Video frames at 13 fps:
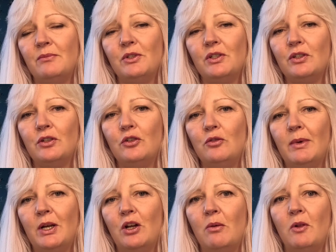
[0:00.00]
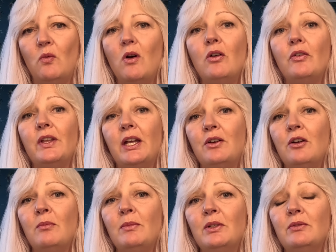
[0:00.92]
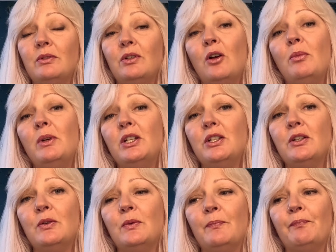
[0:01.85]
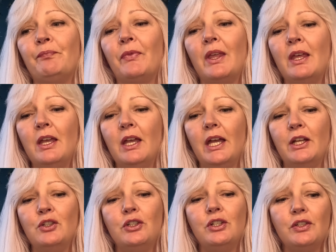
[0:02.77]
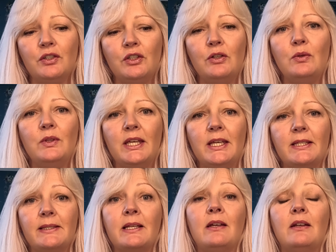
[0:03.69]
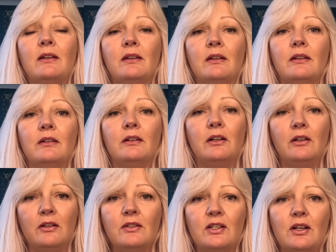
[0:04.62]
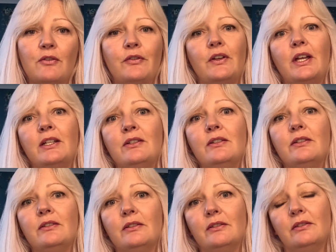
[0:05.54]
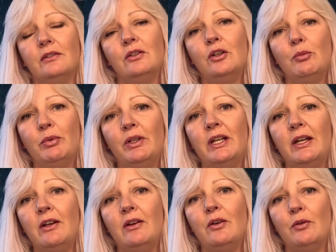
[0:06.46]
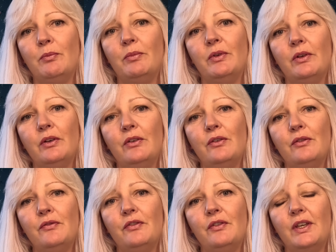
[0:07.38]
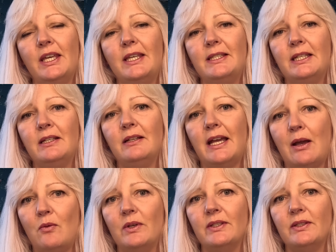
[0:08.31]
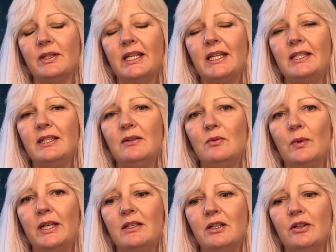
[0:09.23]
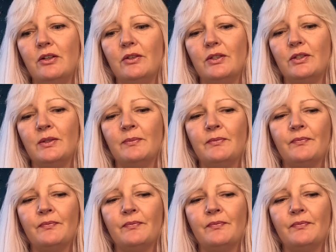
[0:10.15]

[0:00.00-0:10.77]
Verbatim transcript: I'm just going to do my normal walk that I norm- normally do and just do this close off and opening up of eating hours, eating windows.